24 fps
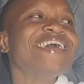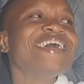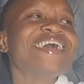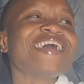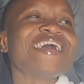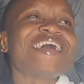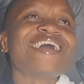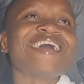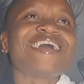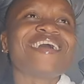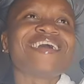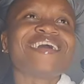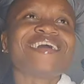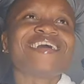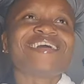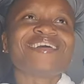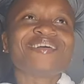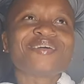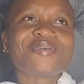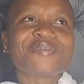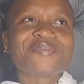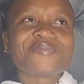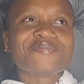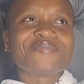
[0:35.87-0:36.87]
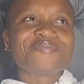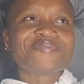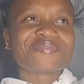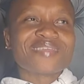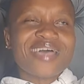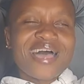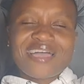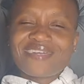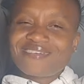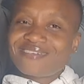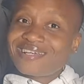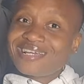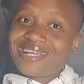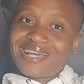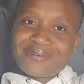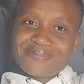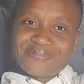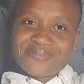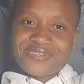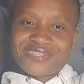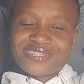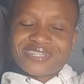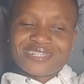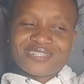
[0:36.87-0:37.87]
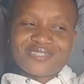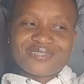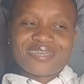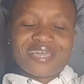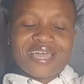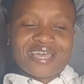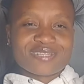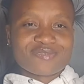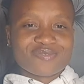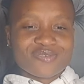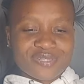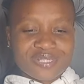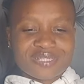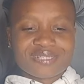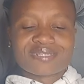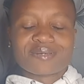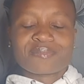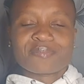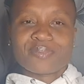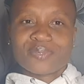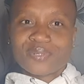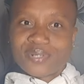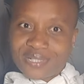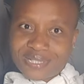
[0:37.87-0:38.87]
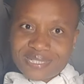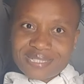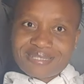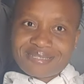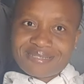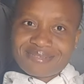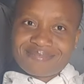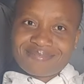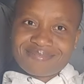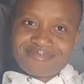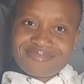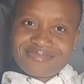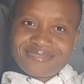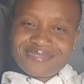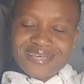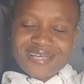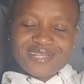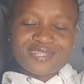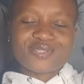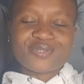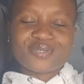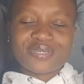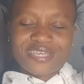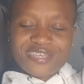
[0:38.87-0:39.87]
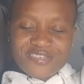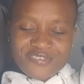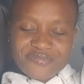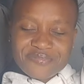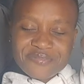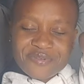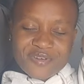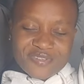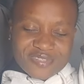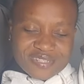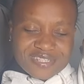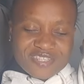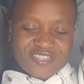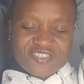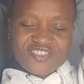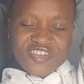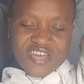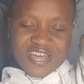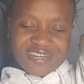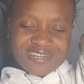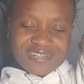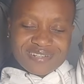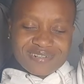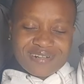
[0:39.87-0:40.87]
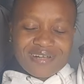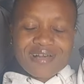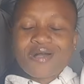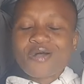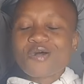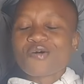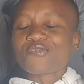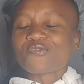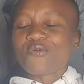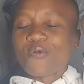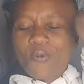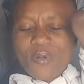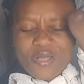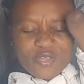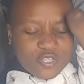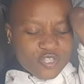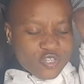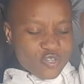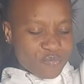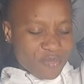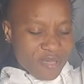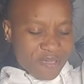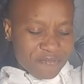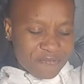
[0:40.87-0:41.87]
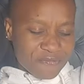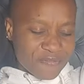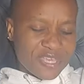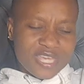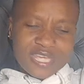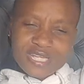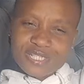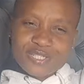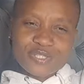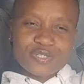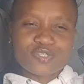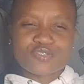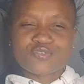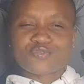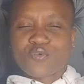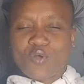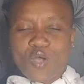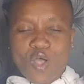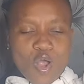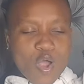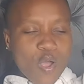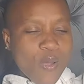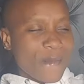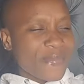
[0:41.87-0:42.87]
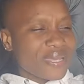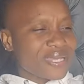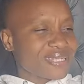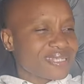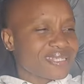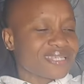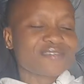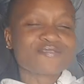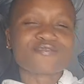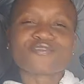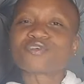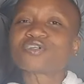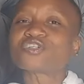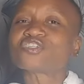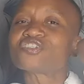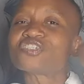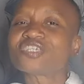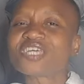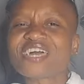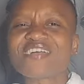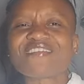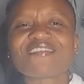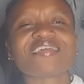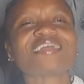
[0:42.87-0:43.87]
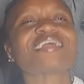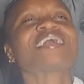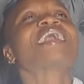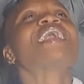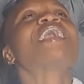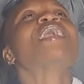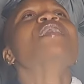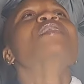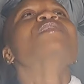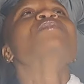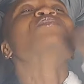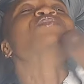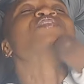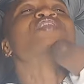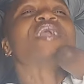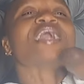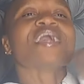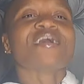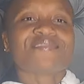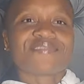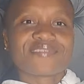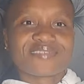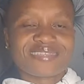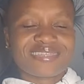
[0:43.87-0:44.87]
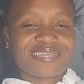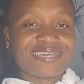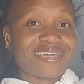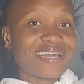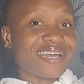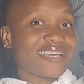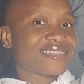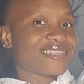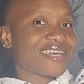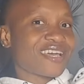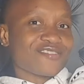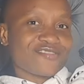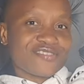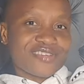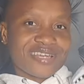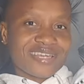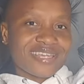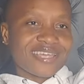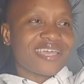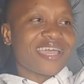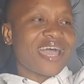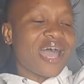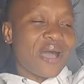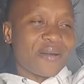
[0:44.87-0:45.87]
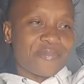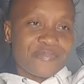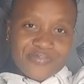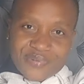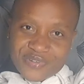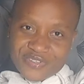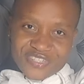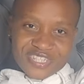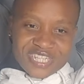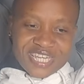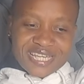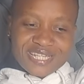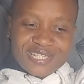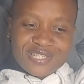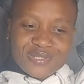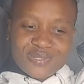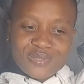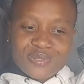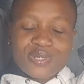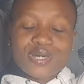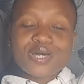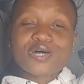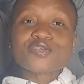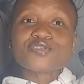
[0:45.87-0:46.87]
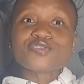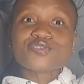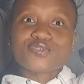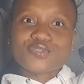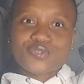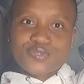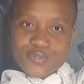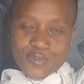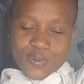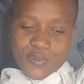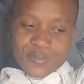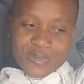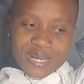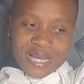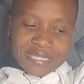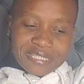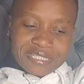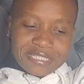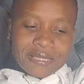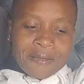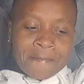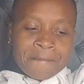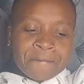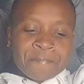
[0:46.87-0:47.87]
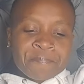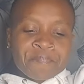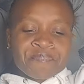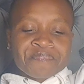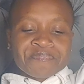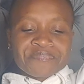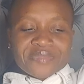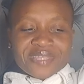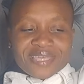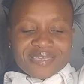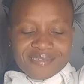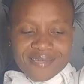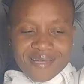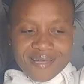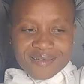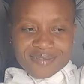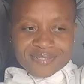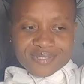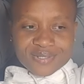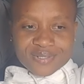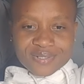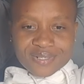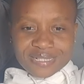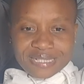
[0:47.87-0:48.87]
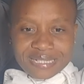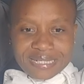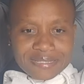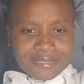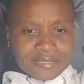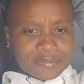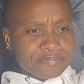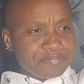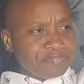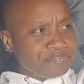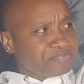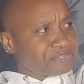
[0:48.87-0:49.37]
I really appreciate you guys for the support that you give me on this channel, for watching my videos, for commenting, for sharing, for everything, guys. I really appreciate you so much. Yeah, so guys,